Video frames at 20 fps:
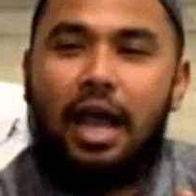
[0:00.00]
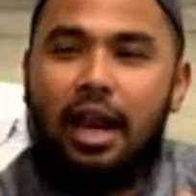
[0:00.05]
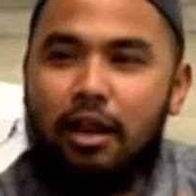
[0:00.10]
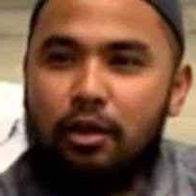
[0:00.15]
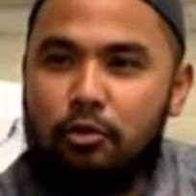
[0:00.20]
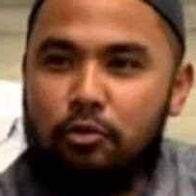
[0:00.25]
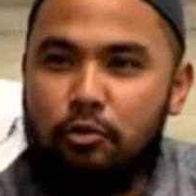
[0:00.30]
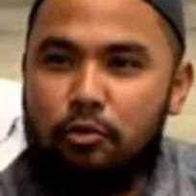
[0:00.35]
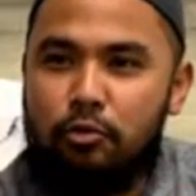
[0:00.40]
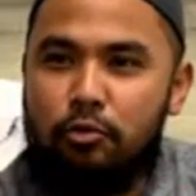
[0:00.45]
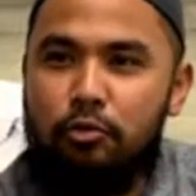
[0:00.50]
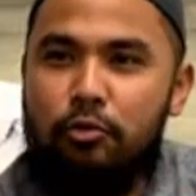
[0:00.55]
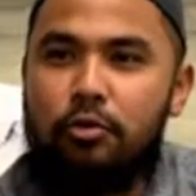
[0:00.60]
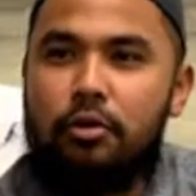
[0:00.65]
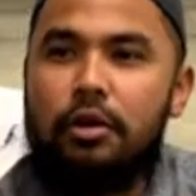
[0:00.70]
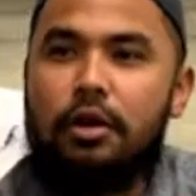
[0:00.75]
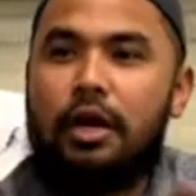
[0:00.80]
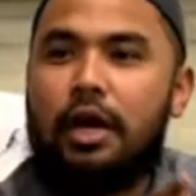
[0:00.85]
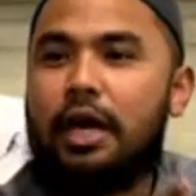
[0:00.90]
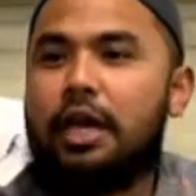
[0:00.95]
Halku,
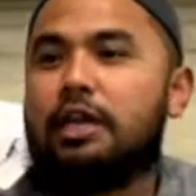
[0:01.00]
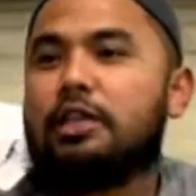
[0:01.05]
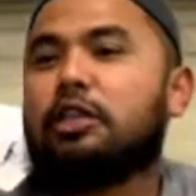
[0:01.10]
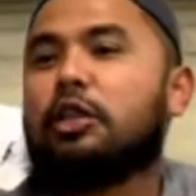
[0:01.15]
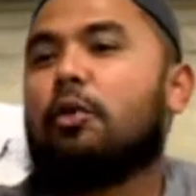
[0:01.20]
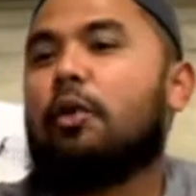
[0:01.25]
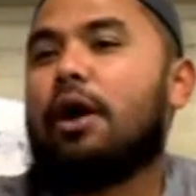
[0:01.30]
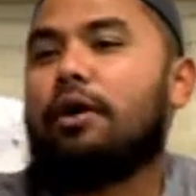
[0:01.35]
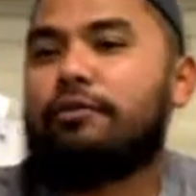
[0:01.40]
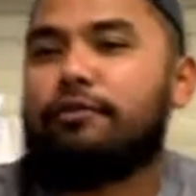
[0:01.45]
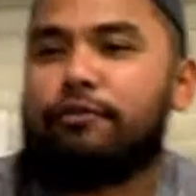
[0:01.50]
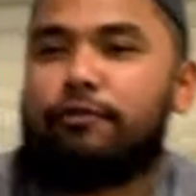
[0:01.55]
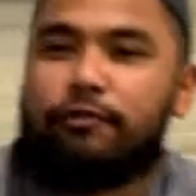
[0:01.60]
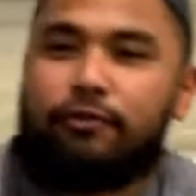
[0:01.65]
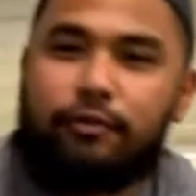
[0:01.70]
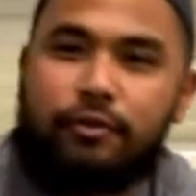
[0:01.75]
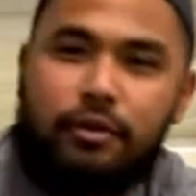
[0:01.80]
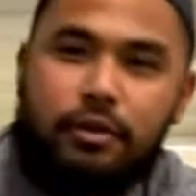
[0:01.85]
and Tawaf.